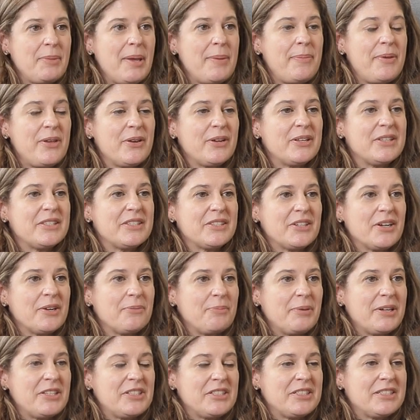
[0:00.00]
maybe you can start
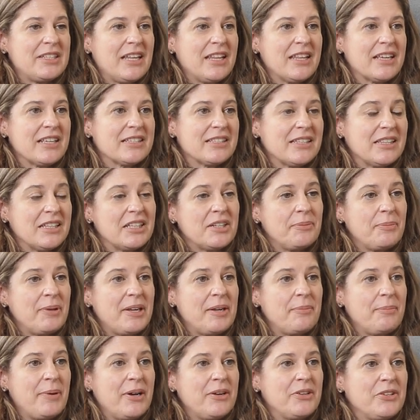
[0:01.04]
by just telling us a little bit
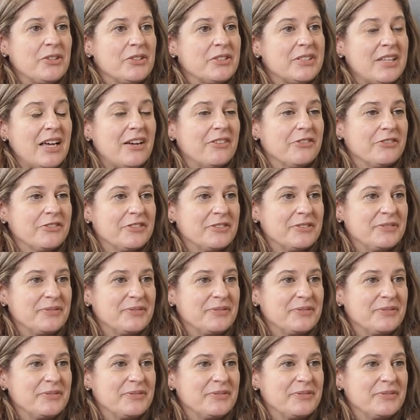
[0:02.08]
about yourself.